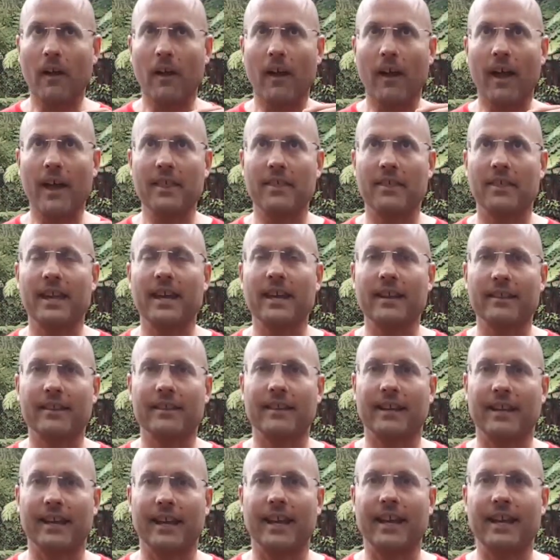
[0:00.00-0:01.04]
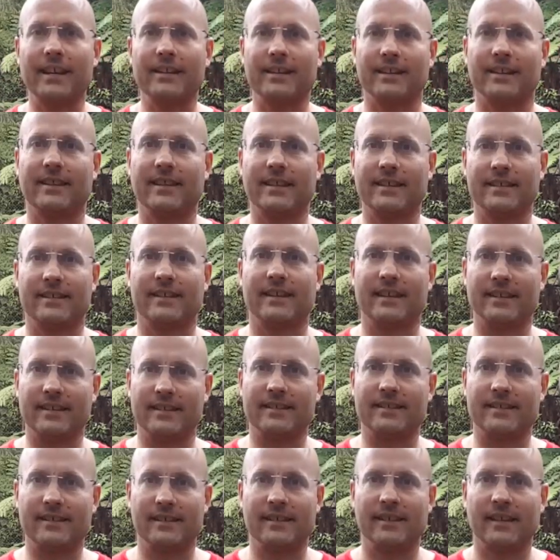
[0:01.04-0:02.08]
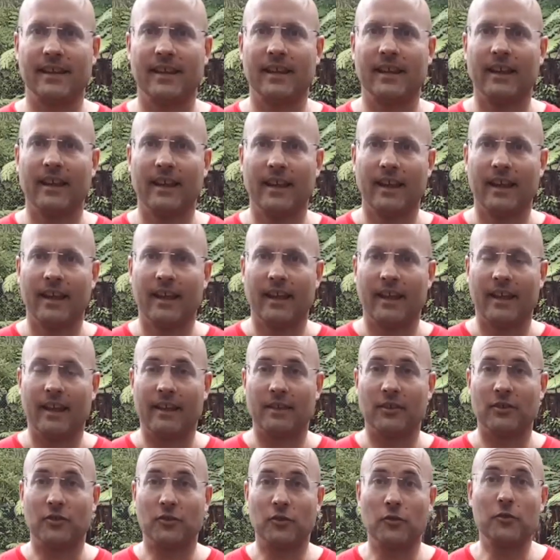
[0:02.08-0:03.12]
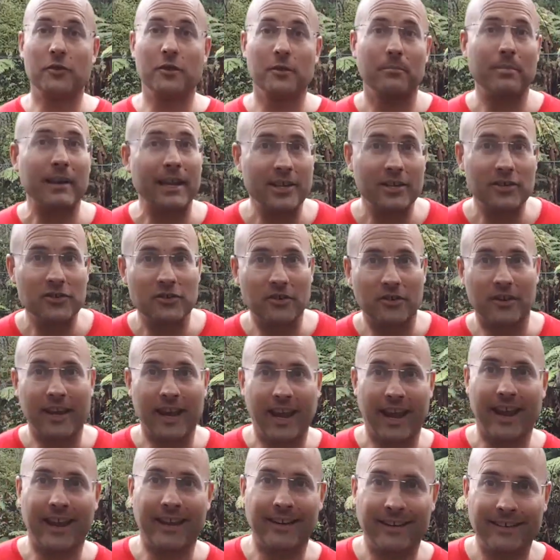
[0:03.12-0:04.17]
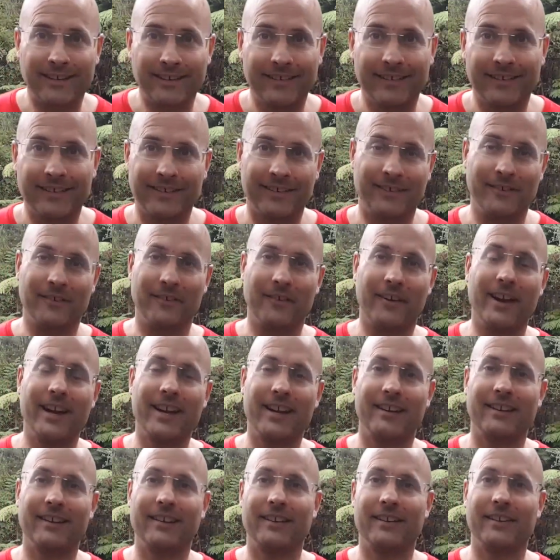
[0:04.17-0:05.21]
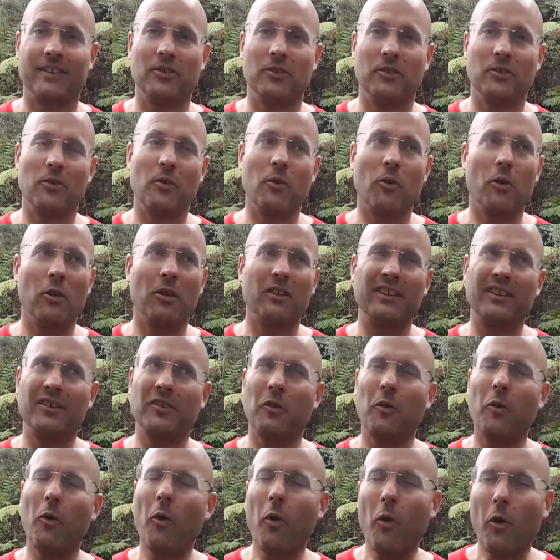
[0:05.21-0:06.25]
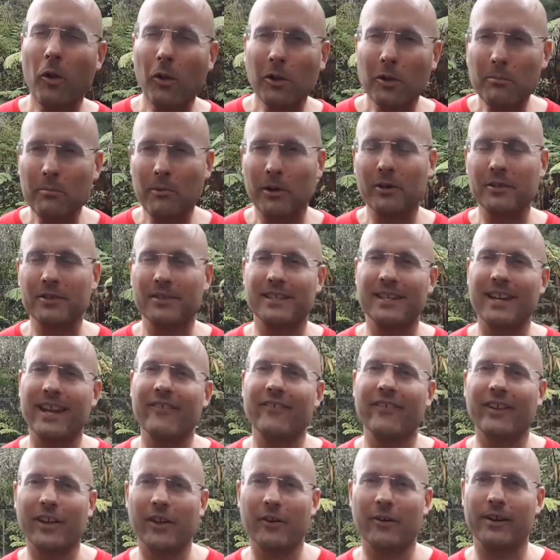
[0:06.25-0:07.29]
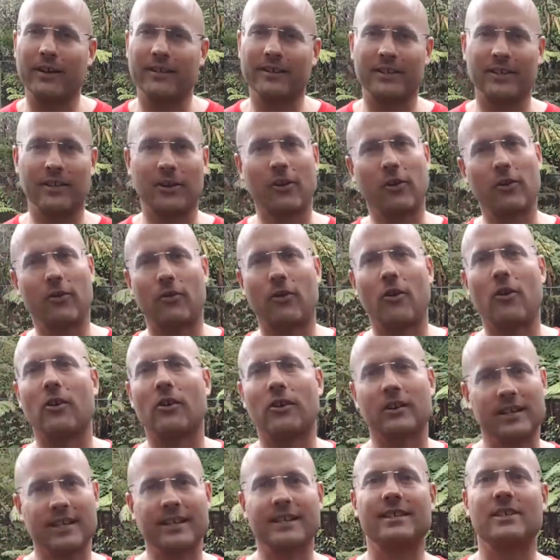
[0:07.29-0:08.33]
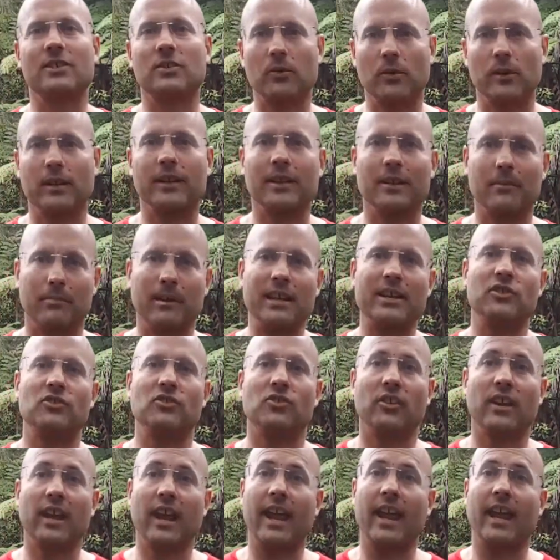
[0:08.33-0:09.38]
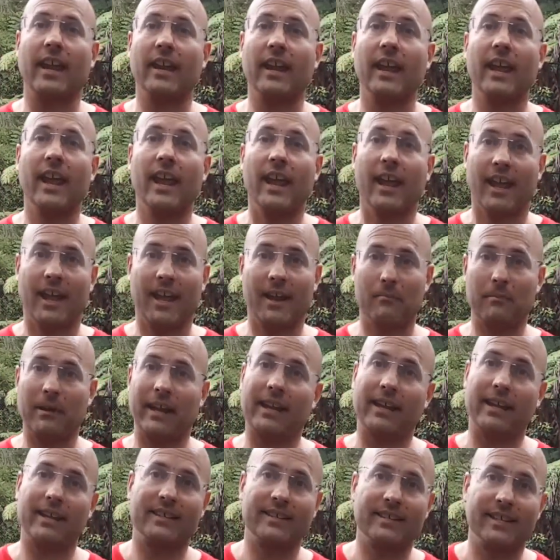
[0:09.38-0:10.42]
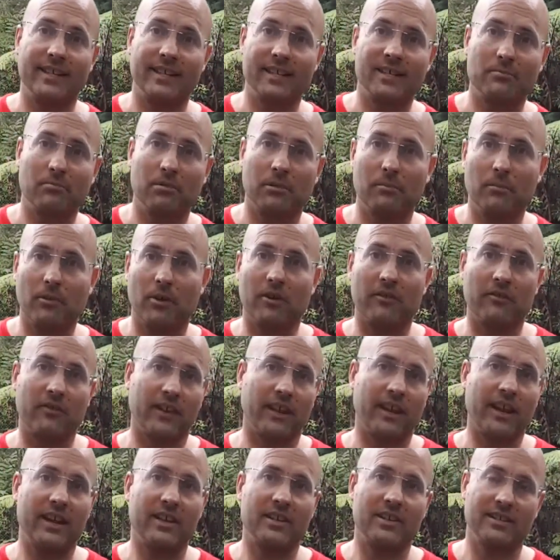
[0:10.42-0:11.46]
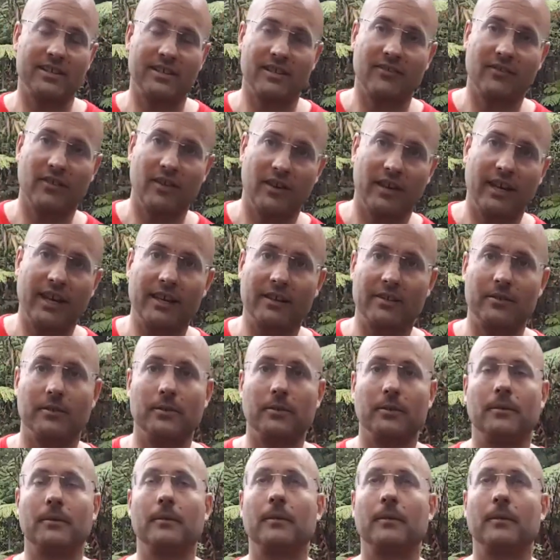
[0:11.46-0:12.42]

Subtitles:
I think the key to this is do the best you can, right? You're almost never going to go wrong just doing the best you can and making sensible modifications if you need to.